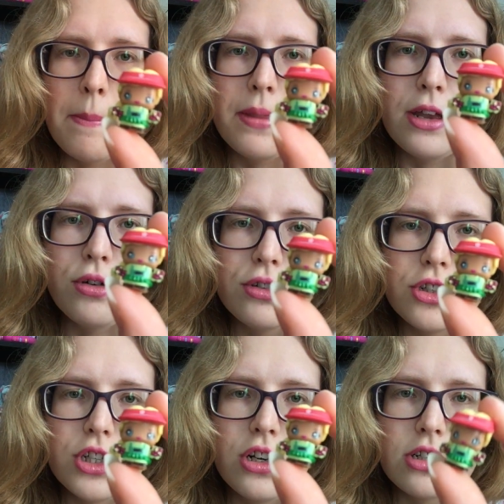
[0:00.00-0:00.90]
But then
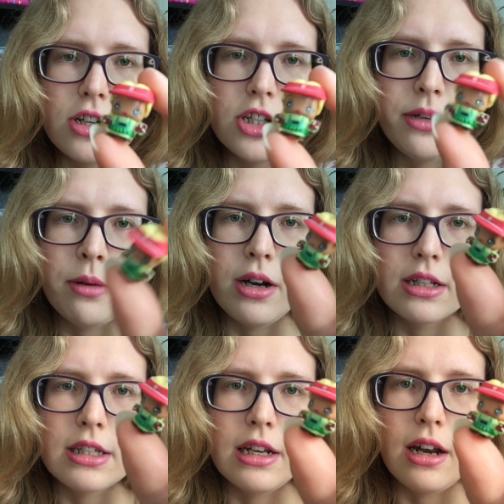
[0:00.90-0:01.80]
also she looks like she
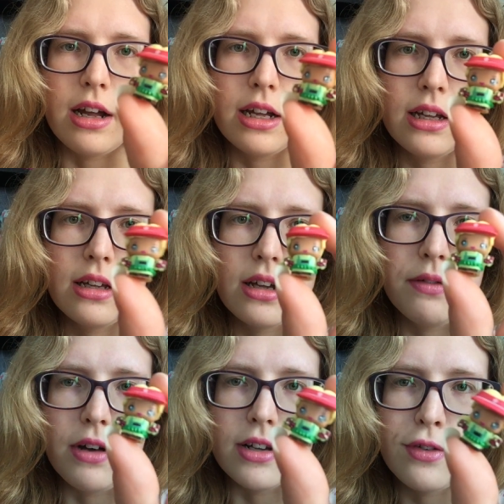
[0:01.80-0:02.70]
works in like a
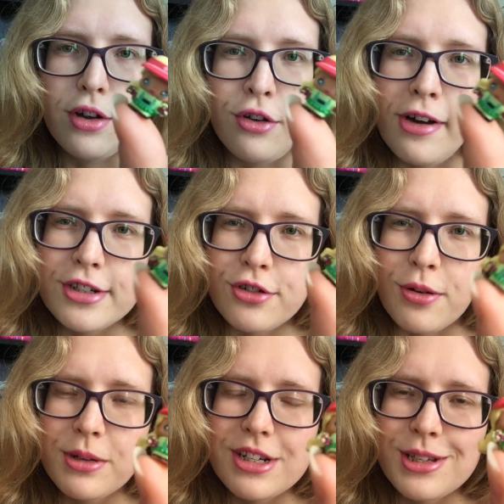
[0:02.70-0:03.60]
fast food
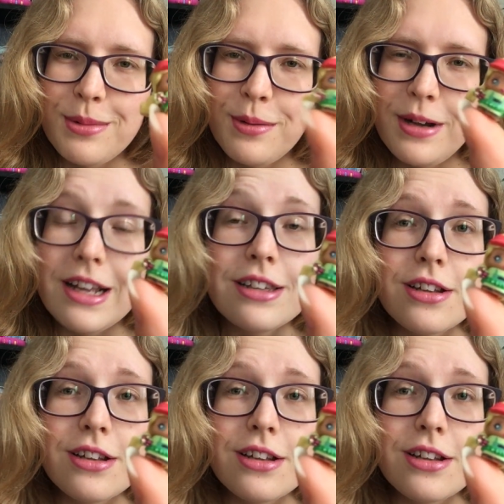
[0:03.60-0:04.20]
restaurant, which is a bit weird.